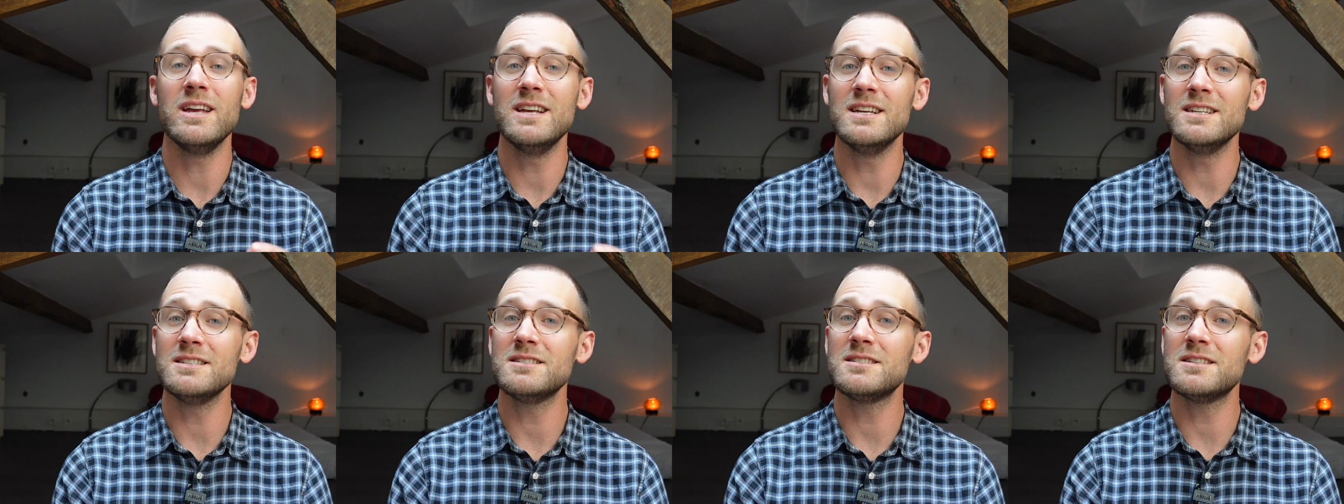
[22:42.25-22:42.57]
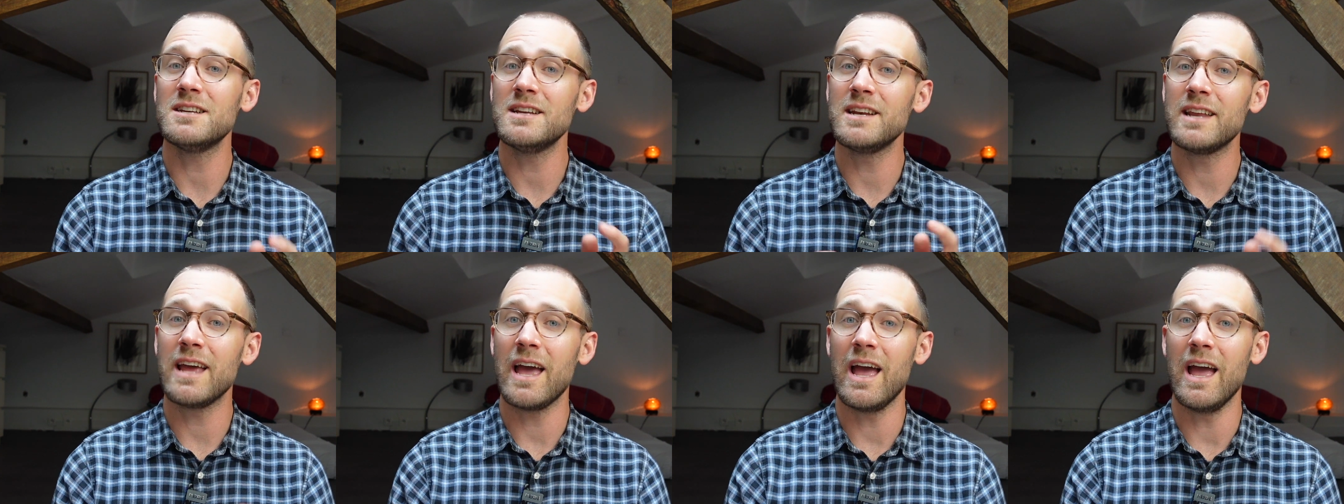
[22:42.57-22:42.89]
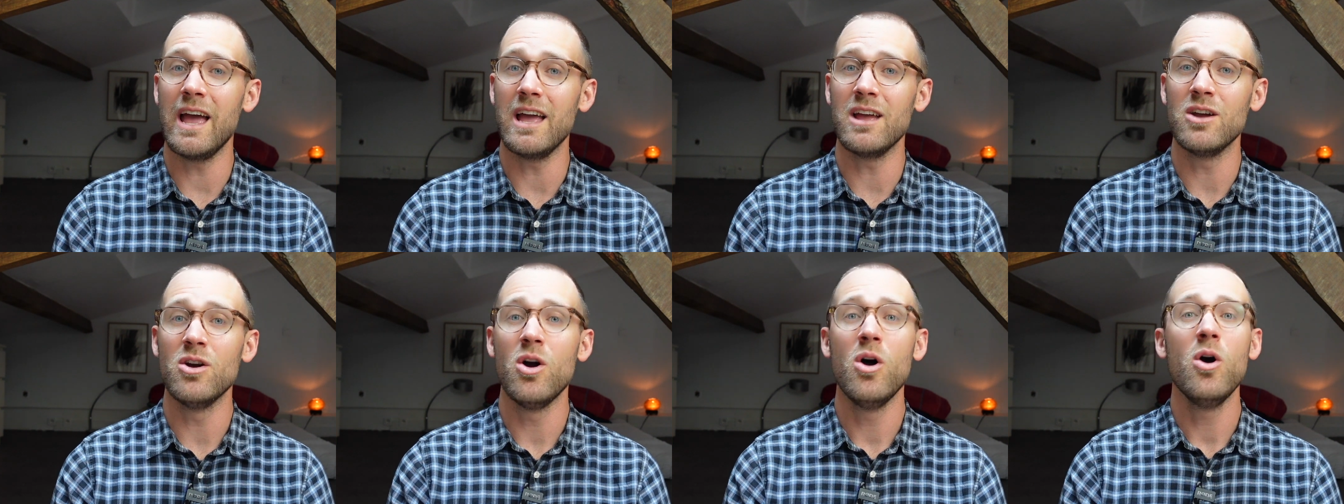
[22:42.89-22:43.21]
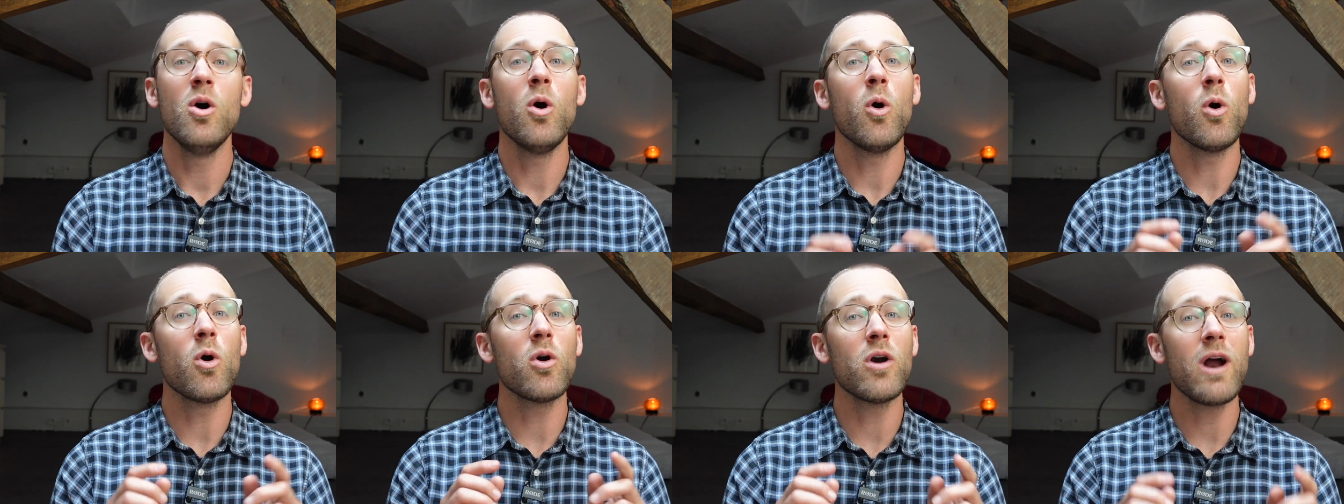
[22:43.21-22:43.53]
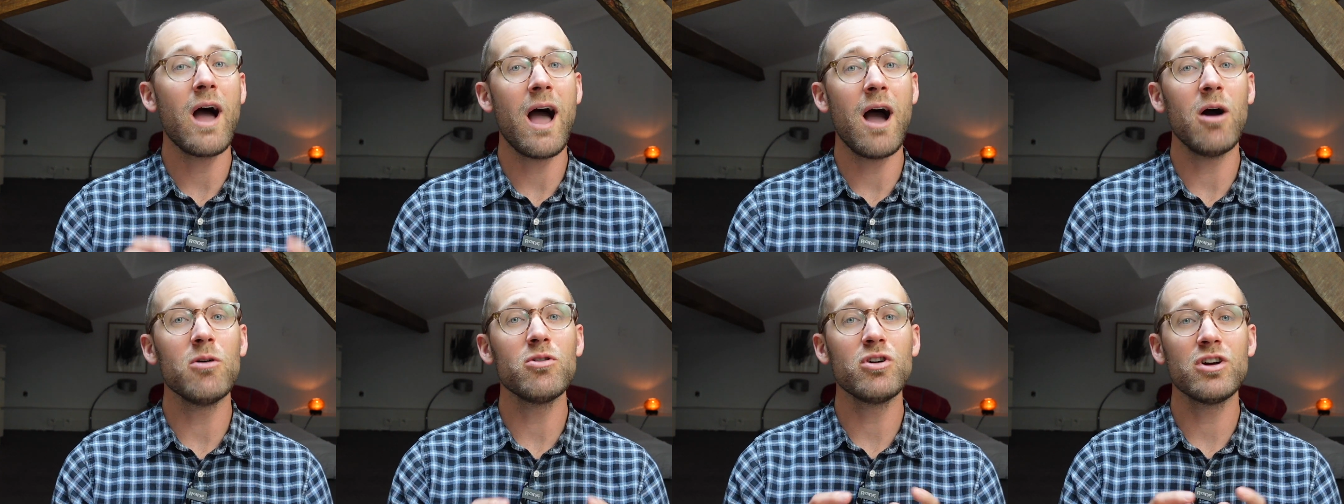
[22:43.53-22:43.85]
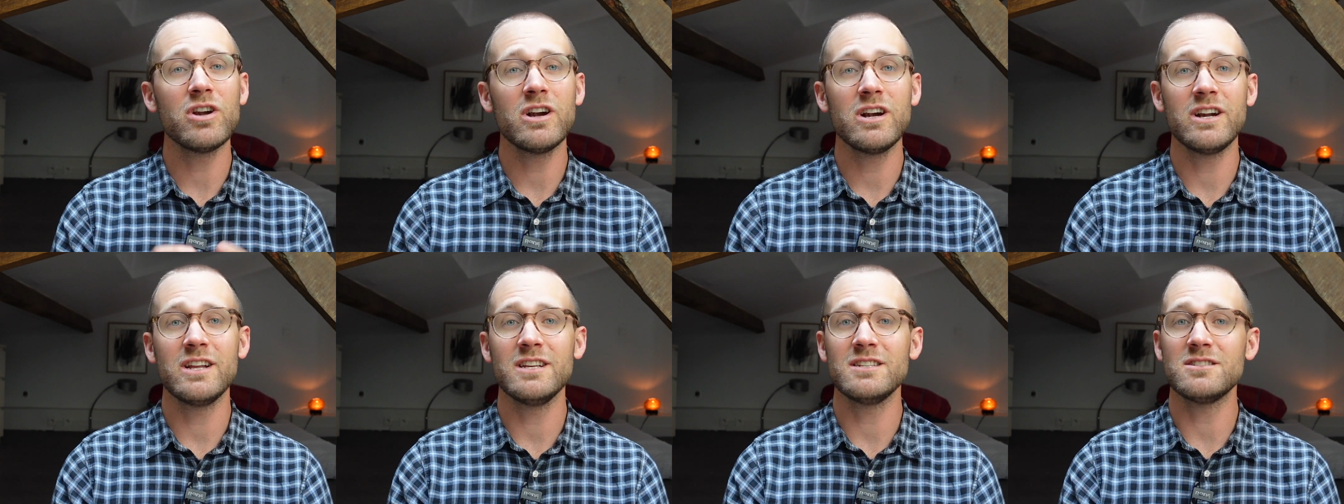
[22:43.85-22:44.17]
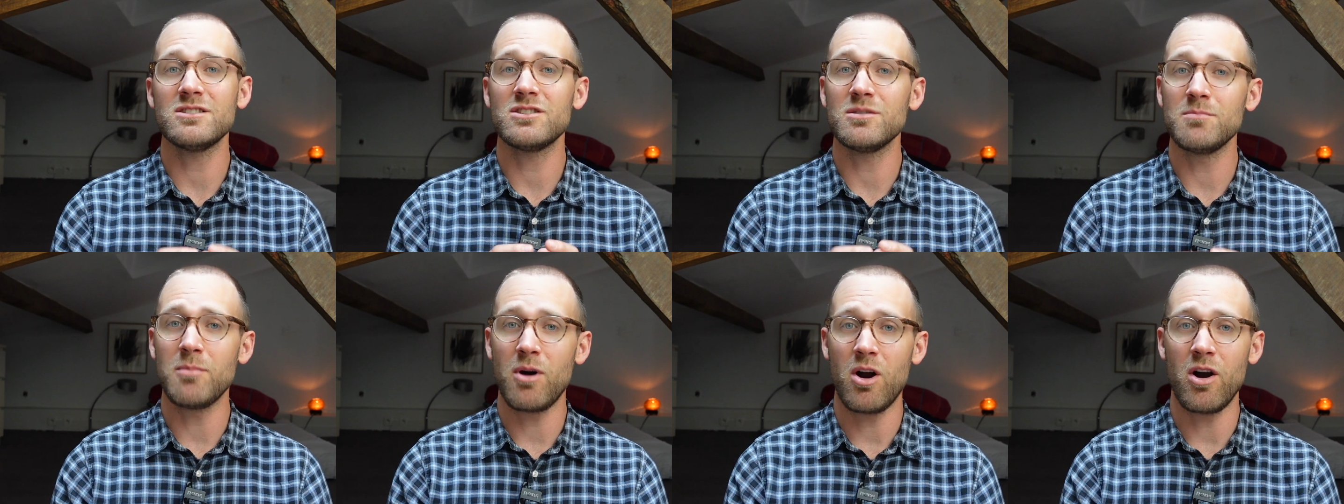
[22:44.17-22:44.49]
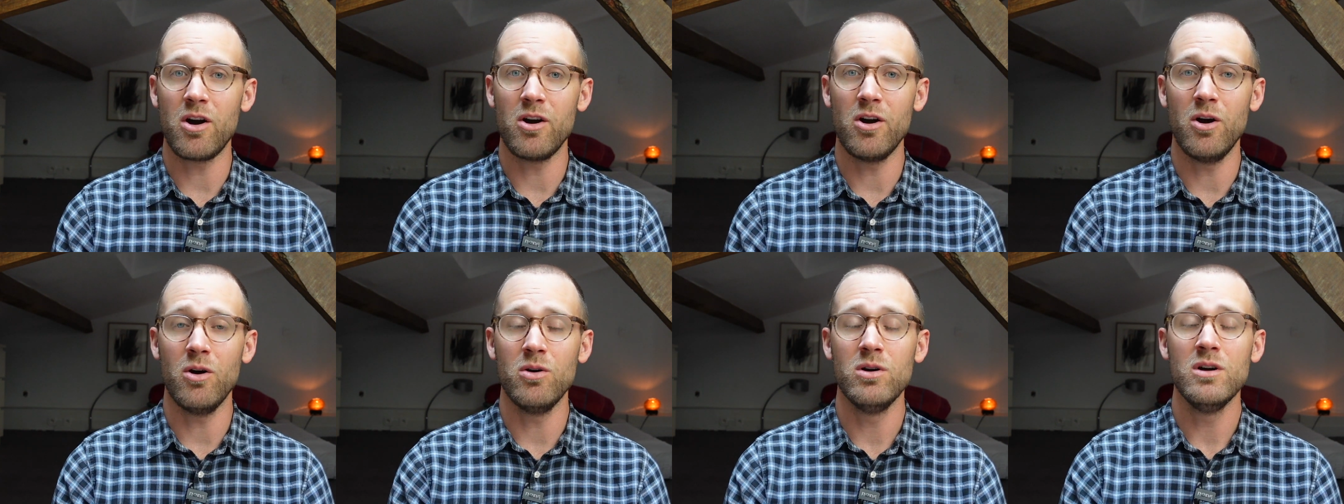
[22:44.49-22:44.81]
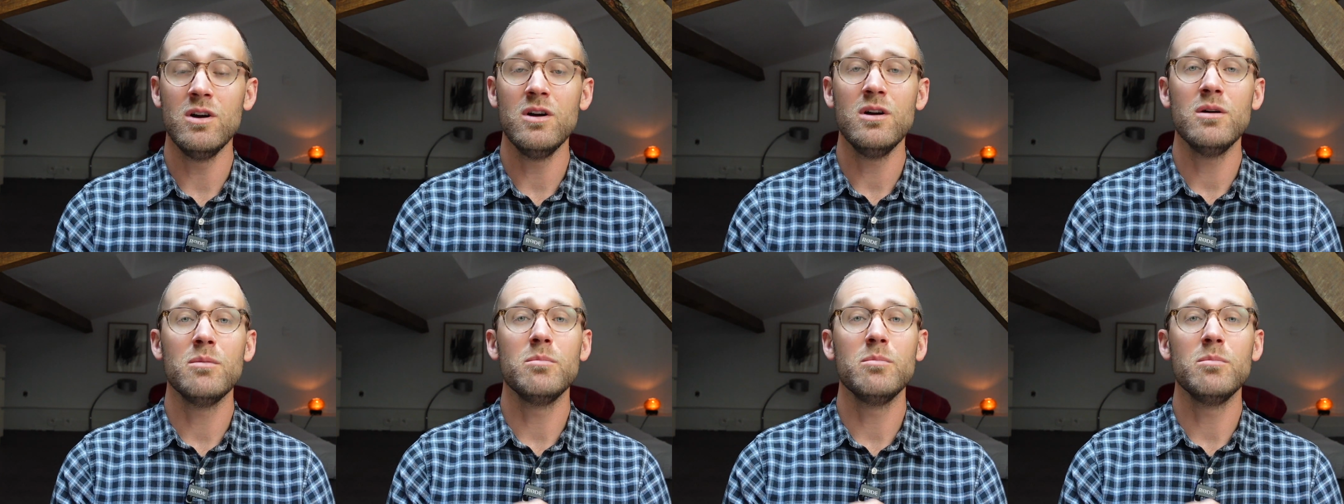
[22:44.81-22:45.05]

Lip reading: is today, or how good it is tomorrow,